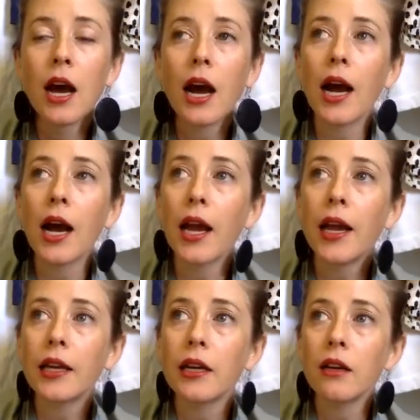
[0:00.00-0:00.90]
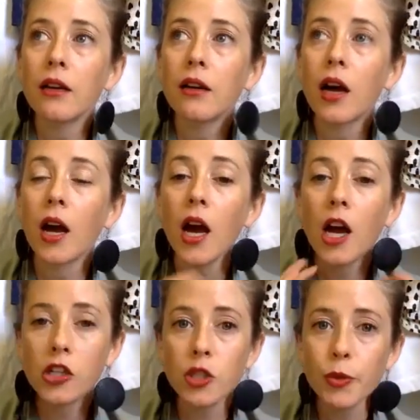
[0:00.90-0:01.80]
I
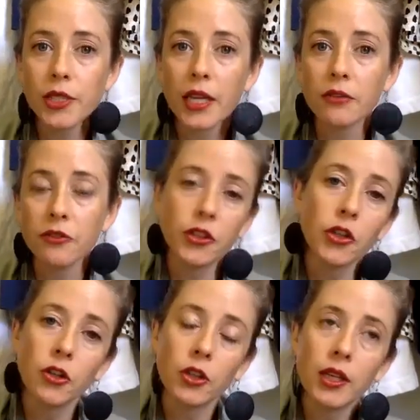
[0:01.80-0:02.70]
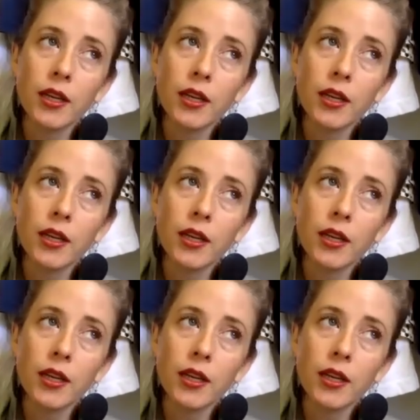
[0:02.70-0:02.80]
100% feel